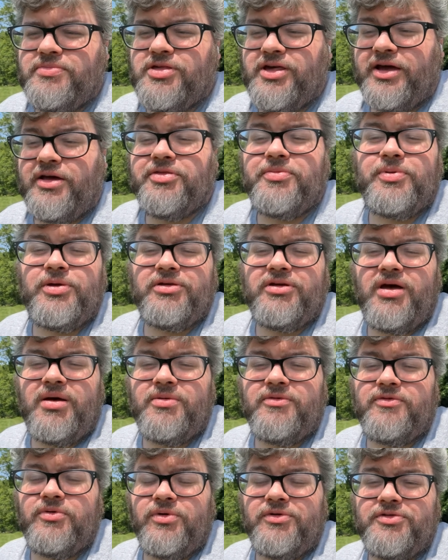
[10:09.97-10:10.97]
Check out the pinned
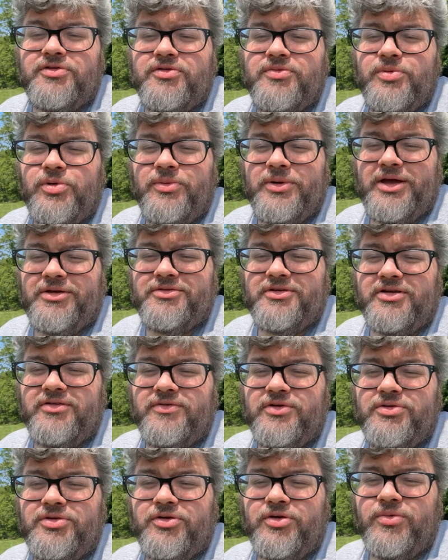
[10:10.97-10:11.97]
comment for ways to support me outside of
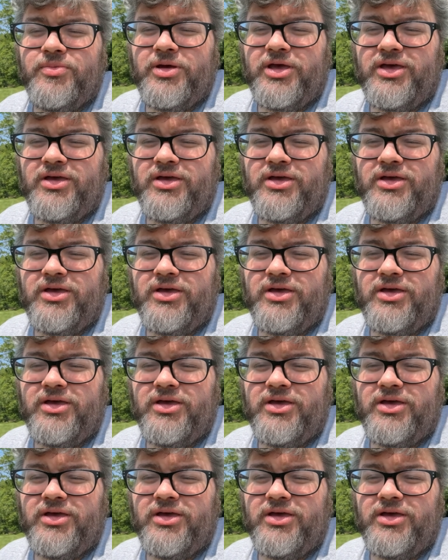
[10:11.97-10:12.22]
YouTube,